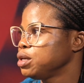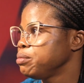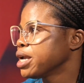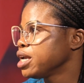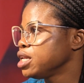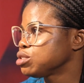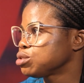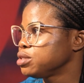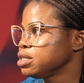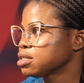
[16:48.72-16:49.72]
Making it
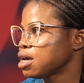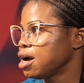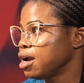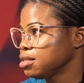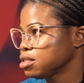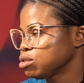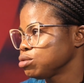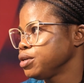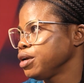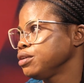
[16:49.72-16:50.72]
to this height
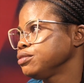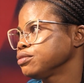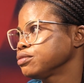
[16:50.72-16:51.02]
today,